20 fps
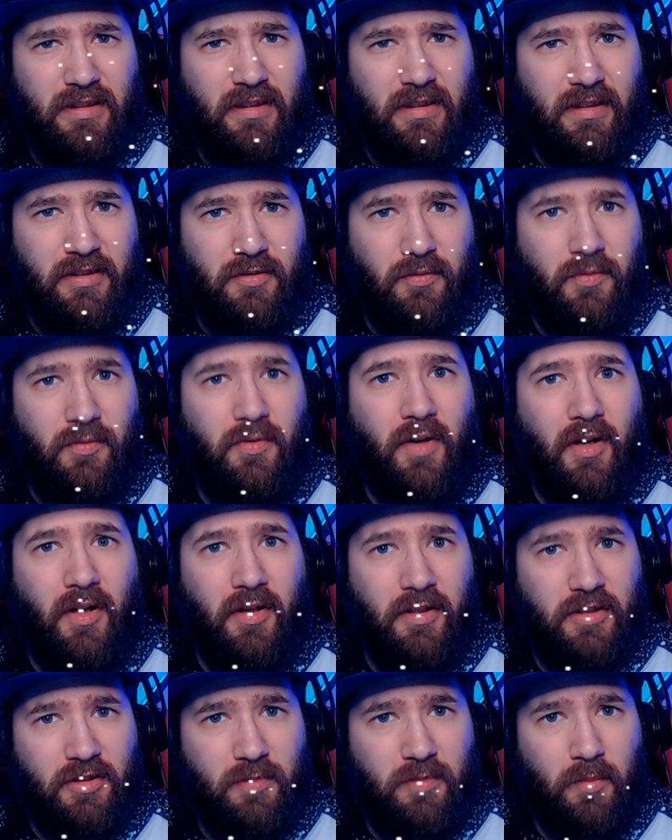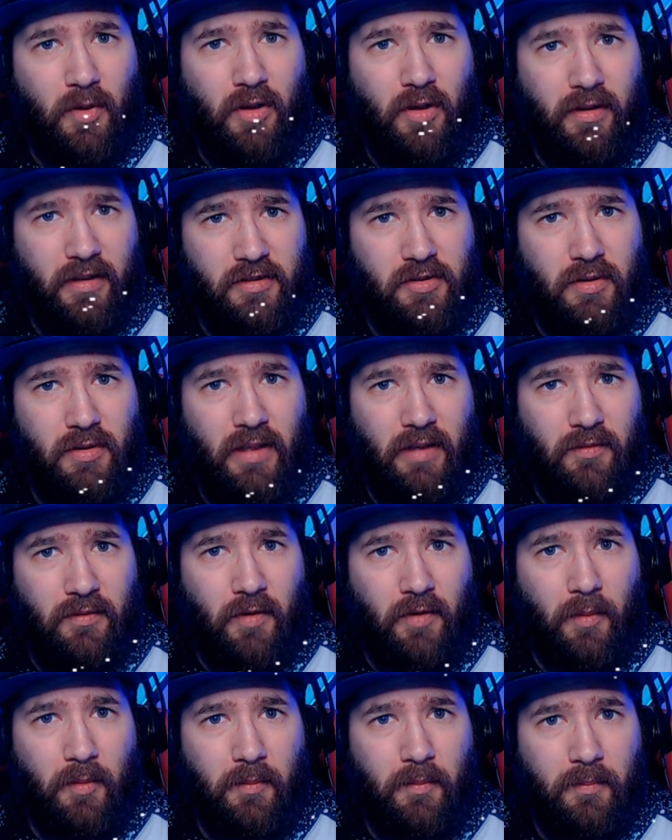it's very small that you get
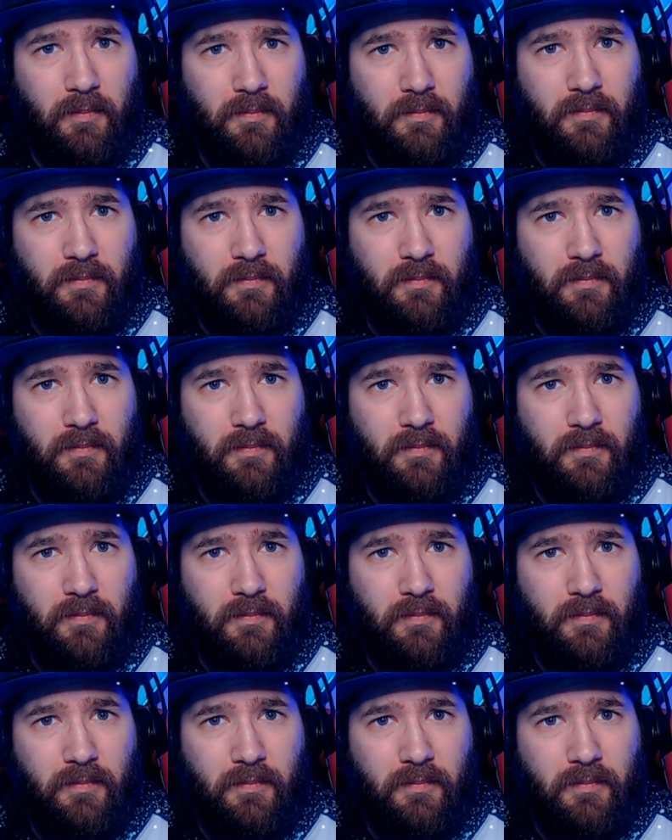from them.